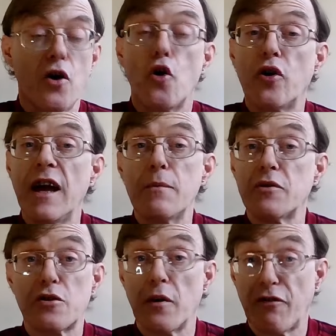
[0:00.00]
unable
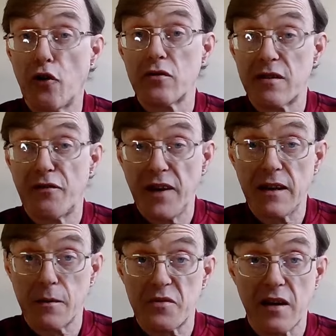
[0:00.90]
to afford to feed
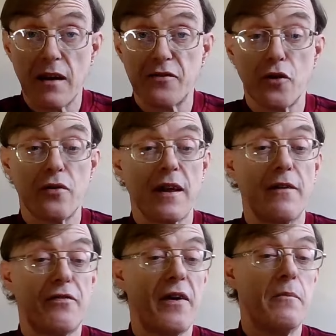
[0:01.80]
themselves or their
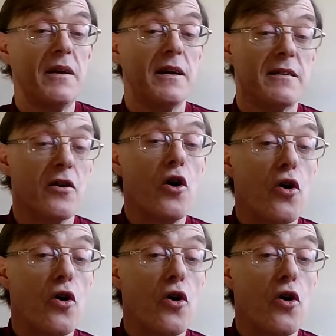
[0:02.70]
families,